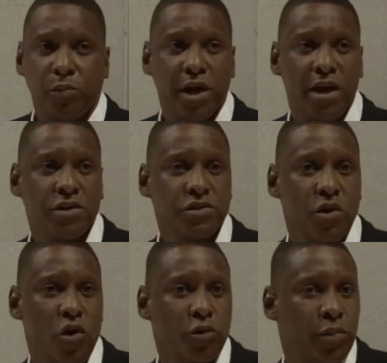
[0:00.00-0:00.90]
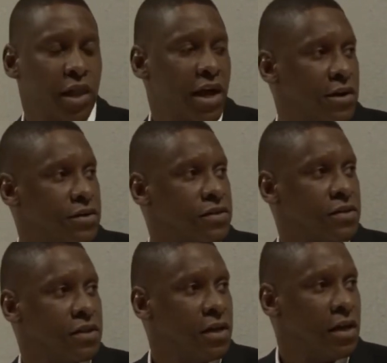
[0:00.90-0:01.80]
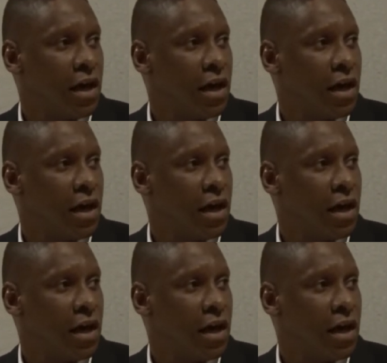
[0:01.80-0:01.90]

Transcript: relatively efficient shooting